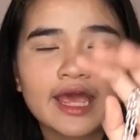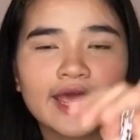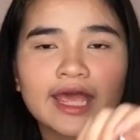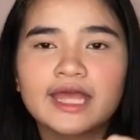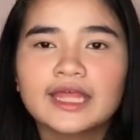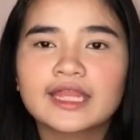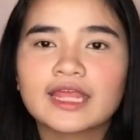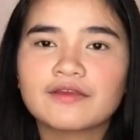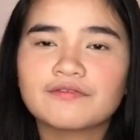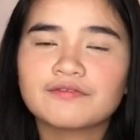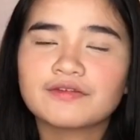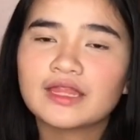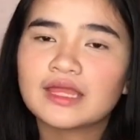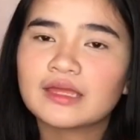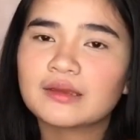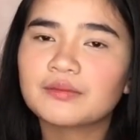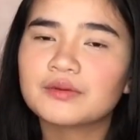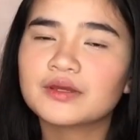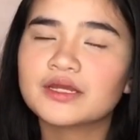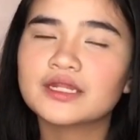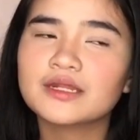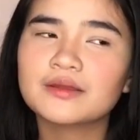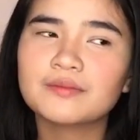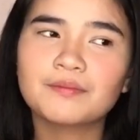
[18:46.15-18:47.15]
and I feel
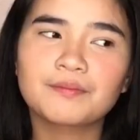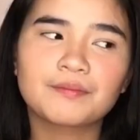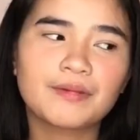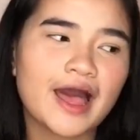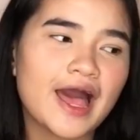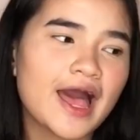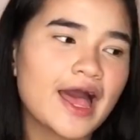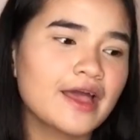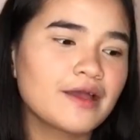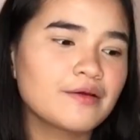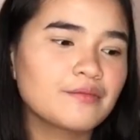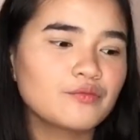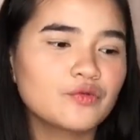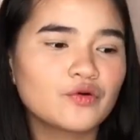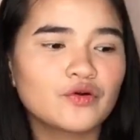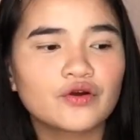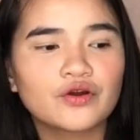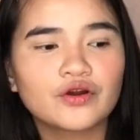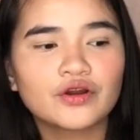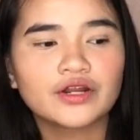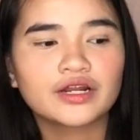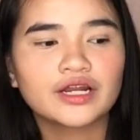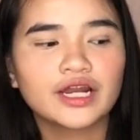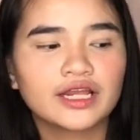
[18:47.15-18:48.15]
like I'm gonna buy
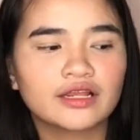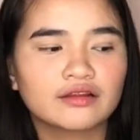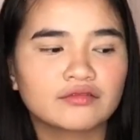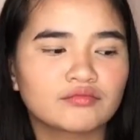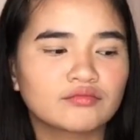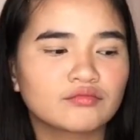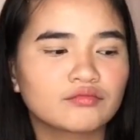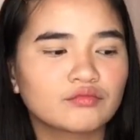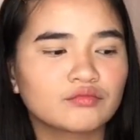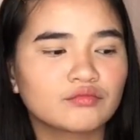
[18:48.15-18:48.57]
more like